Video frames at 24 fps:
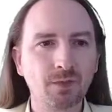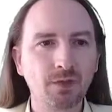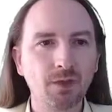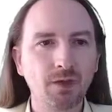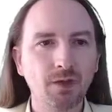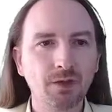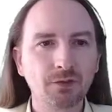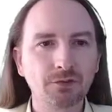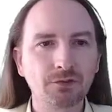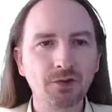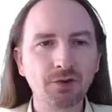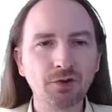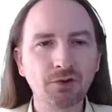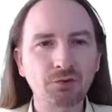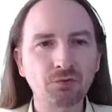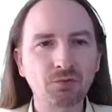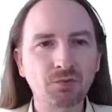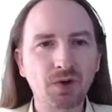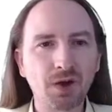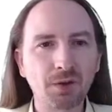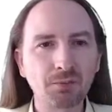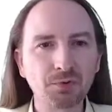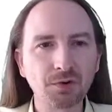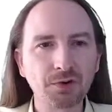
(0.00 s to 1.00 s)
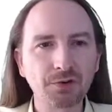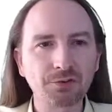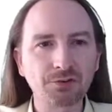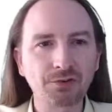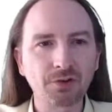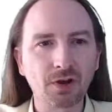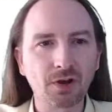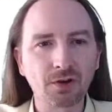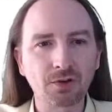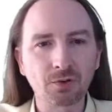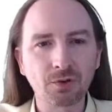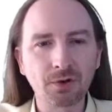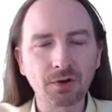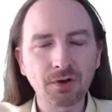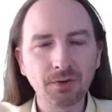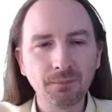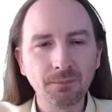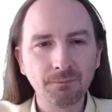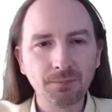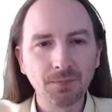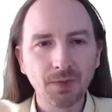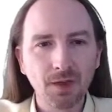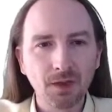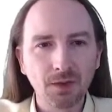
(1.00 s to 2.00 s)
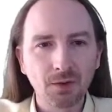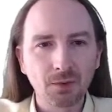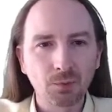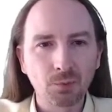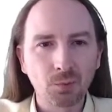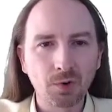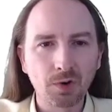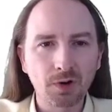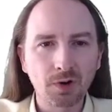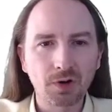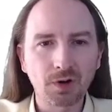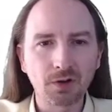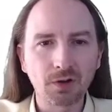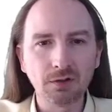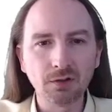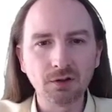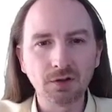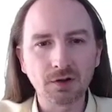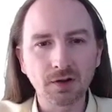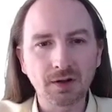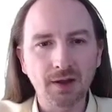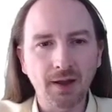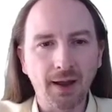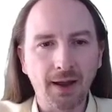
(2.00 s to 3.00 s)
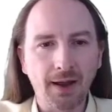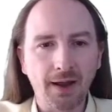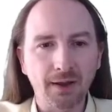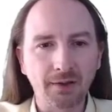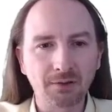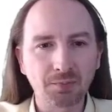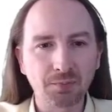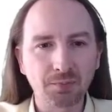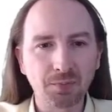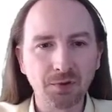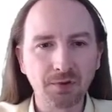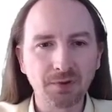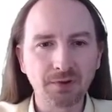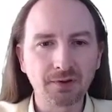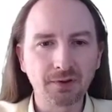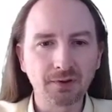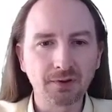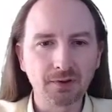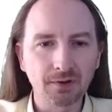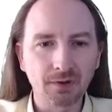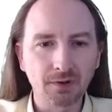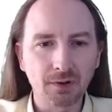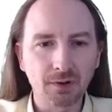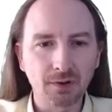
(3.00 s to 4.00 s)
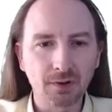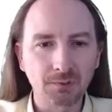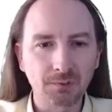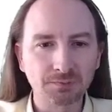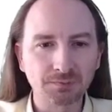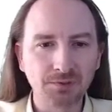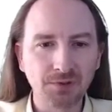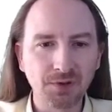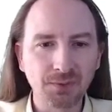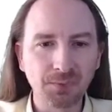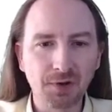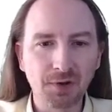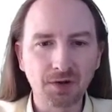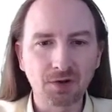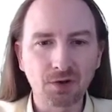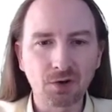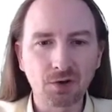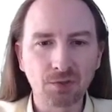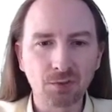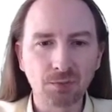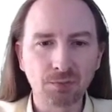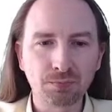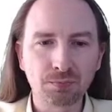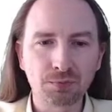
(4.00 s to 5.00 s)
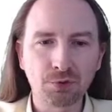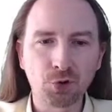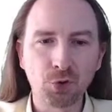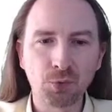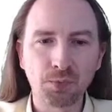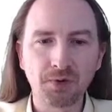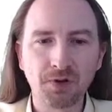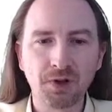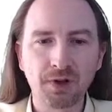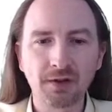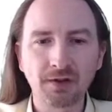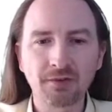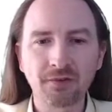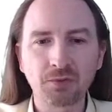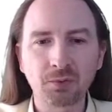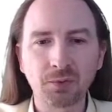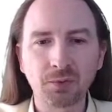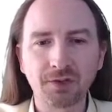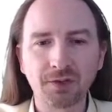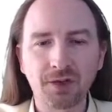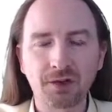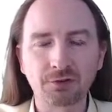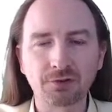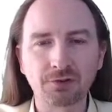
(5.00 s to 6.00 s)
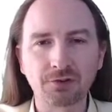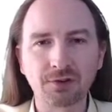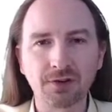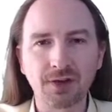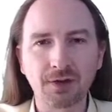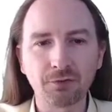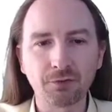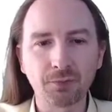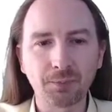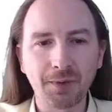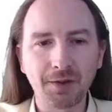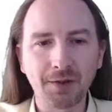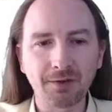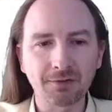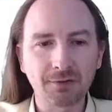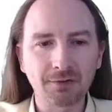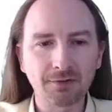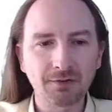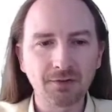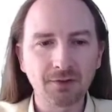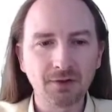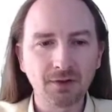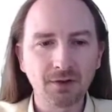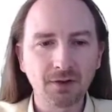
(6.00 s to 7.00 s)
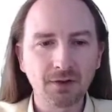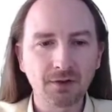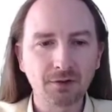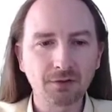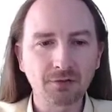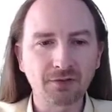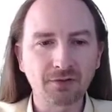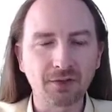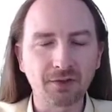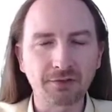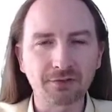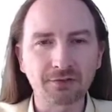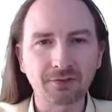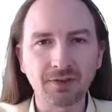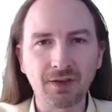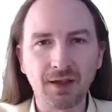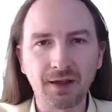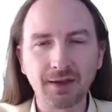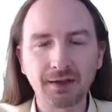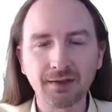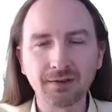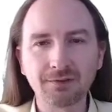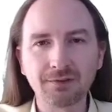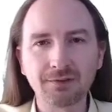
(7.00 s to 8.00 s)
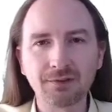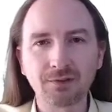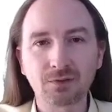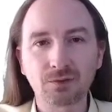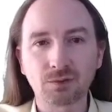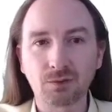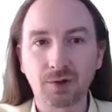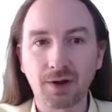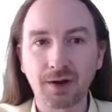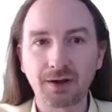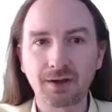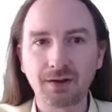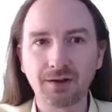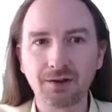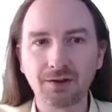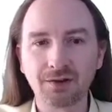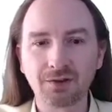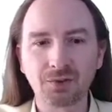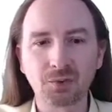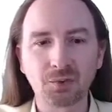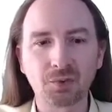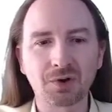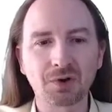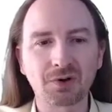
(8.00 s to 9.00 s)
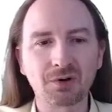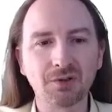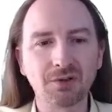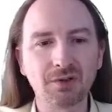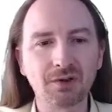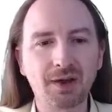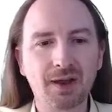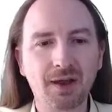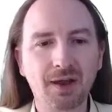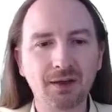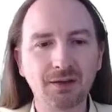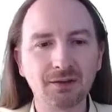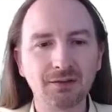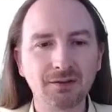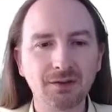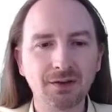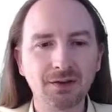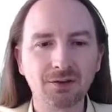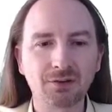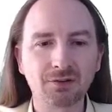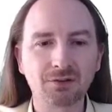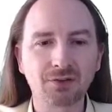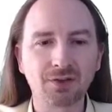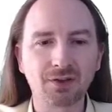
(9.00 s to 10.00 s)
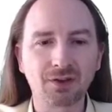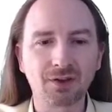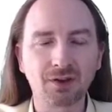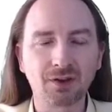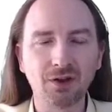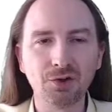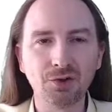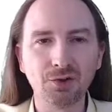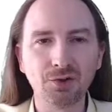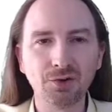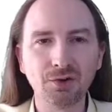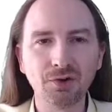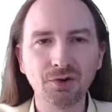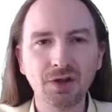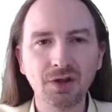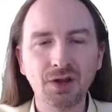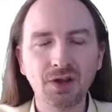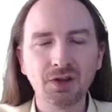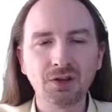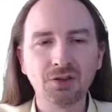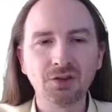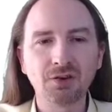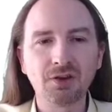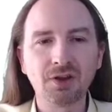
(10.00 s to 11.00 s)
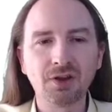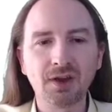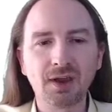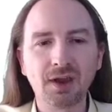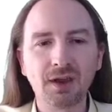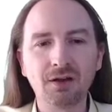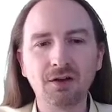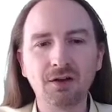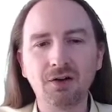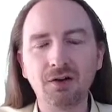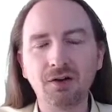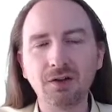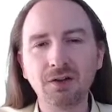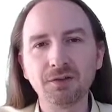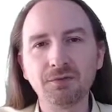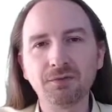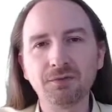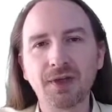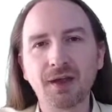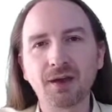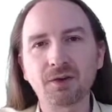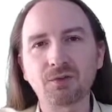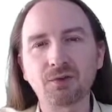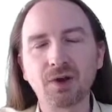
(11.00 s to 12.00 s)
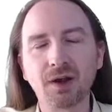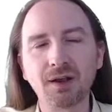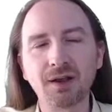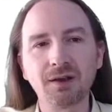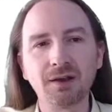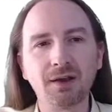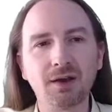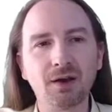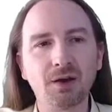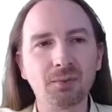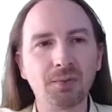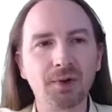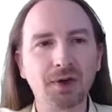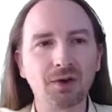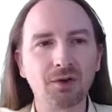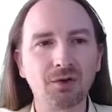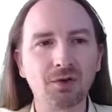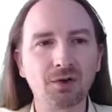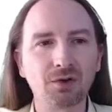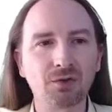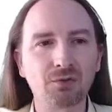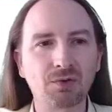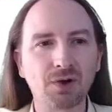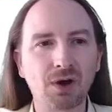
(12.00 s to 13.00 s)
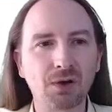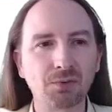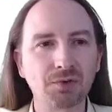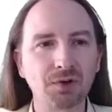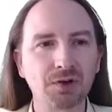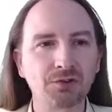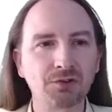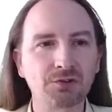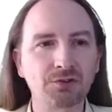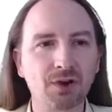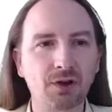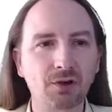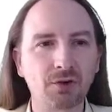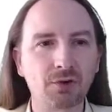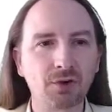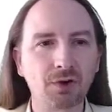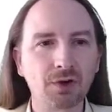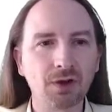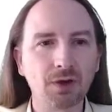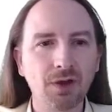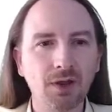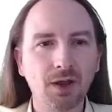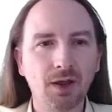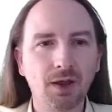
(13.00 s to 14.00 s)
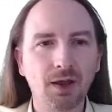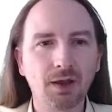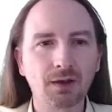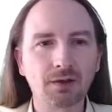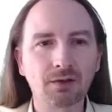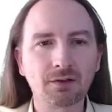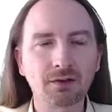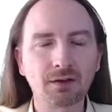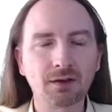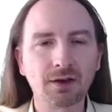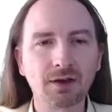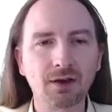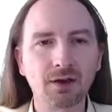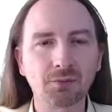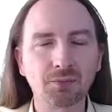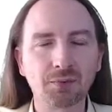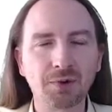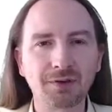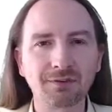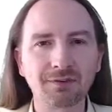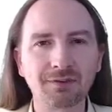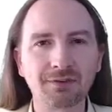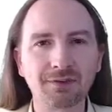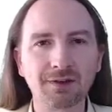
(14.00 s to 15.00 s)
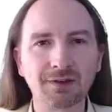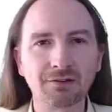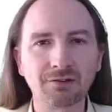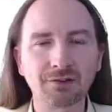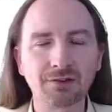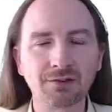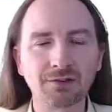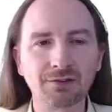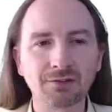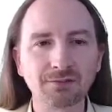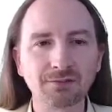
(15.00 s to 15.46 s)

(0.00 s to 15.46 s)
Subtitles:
So here's robrich.org. We're going to look at building debug Kubernetes with Azure Dev Spaces. Here's the slides right here that we're going to look at. Here's the code. You can get all of that right now by going to robrich.org and clicking on presentations.